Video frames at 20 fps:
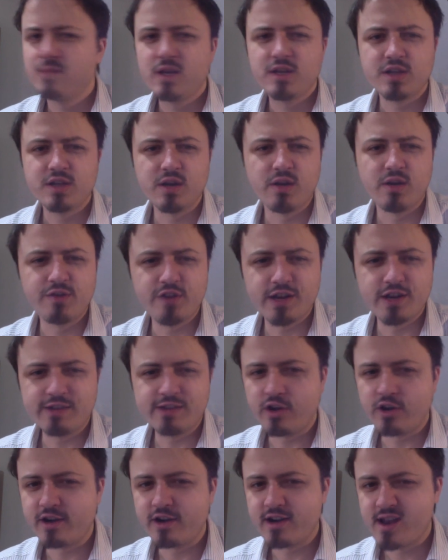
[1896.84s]
If it had
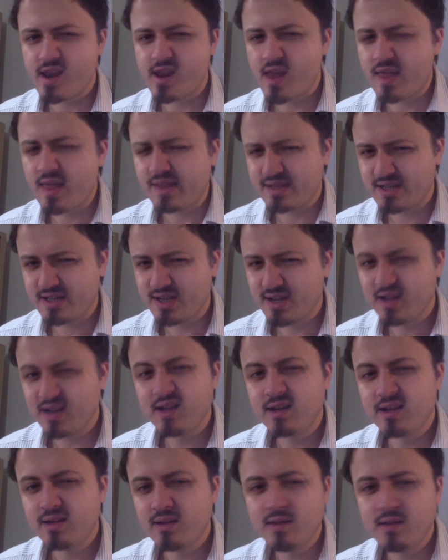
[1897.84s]
gone on another
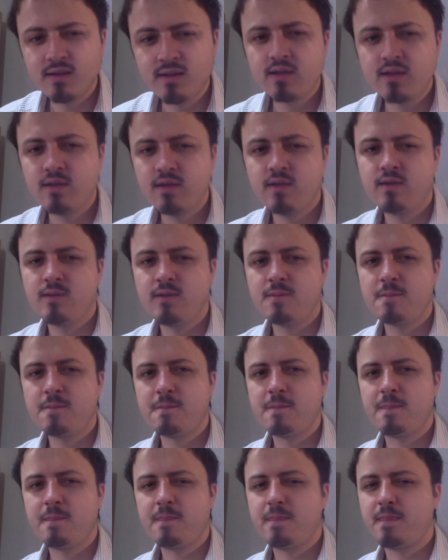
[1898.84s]
turn,
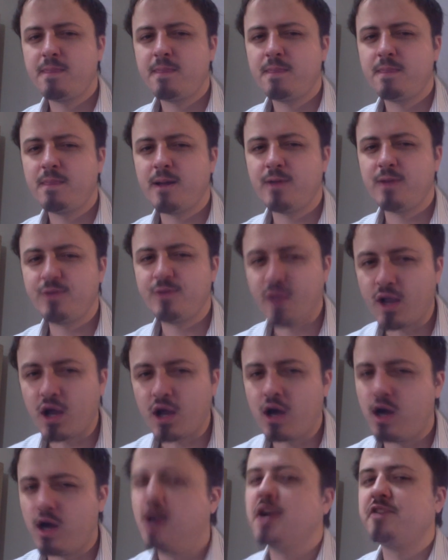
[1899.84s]
I think
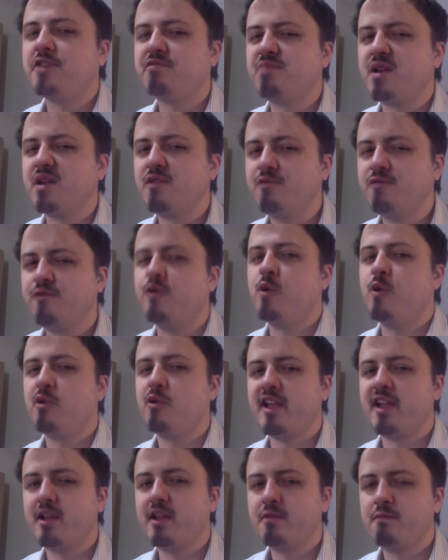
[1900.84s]
I'd have been for
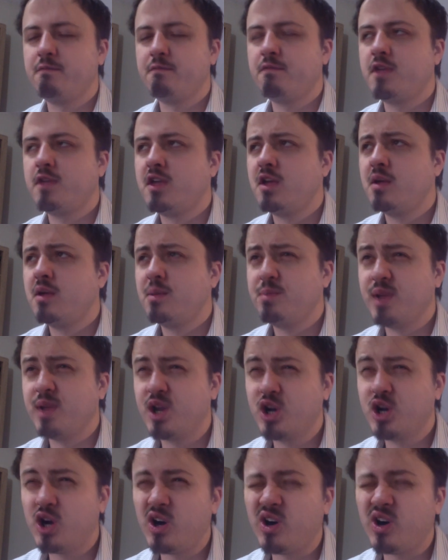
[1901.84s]
it.
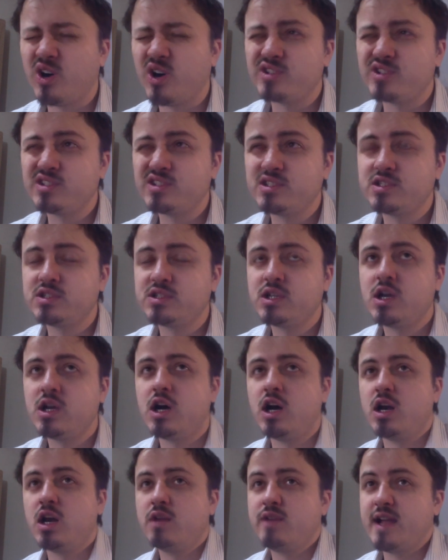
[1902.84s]
Because
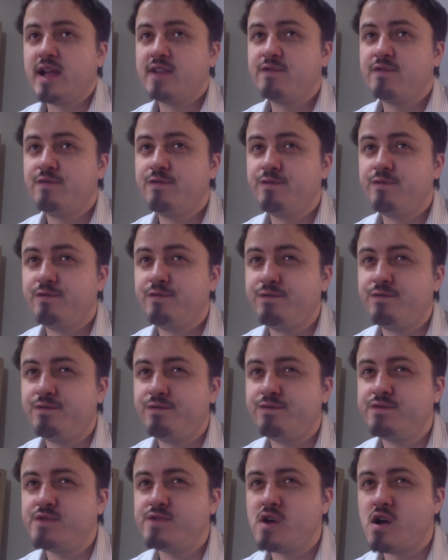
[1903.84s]
I'd have had
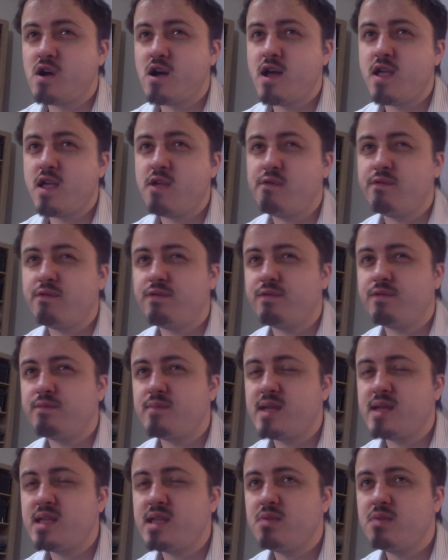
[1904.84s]
5,
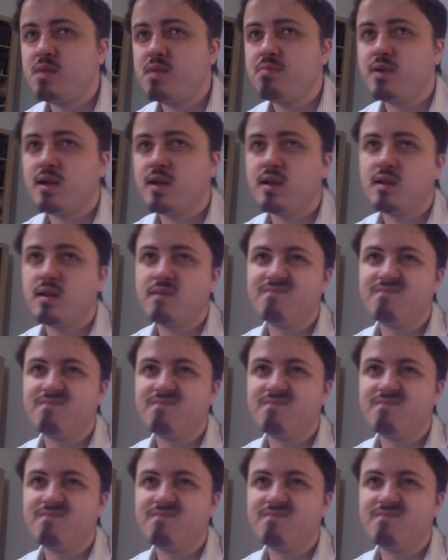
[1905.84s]
maybe, but